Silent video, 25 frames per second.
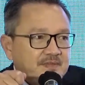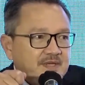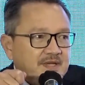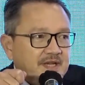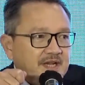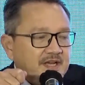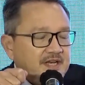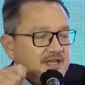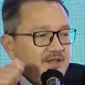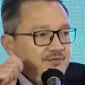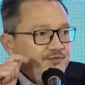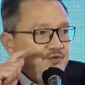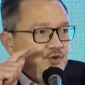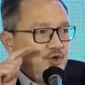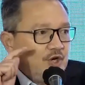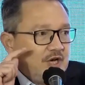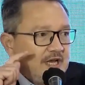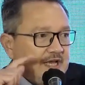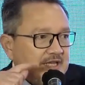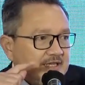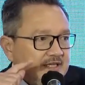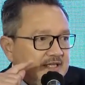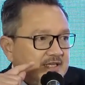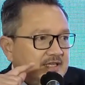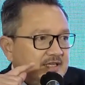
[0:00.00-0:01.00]
And if you're
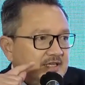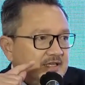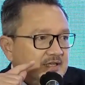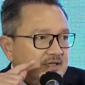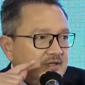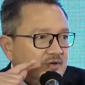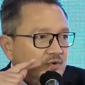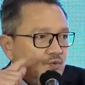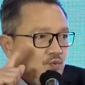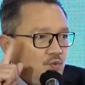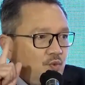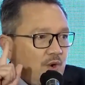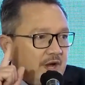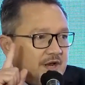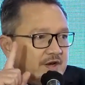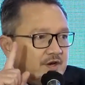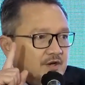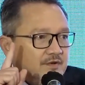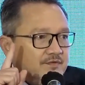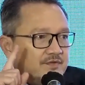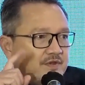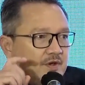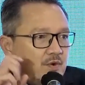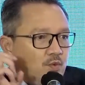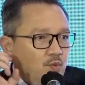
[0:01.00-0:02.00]
lucky, one
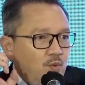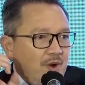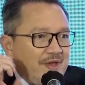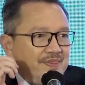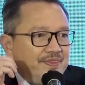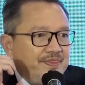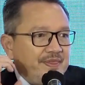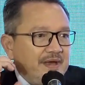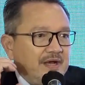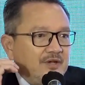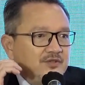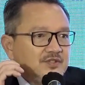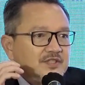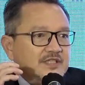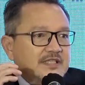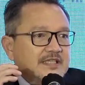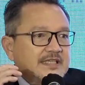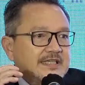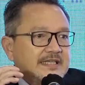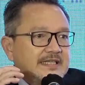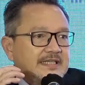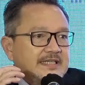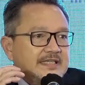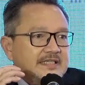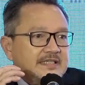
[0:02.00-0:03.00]
of the 1,000
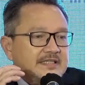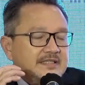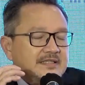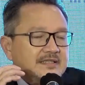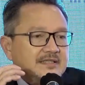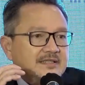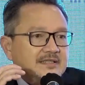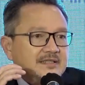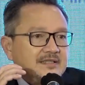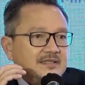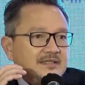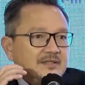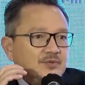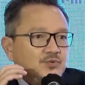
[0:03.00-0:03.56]
keys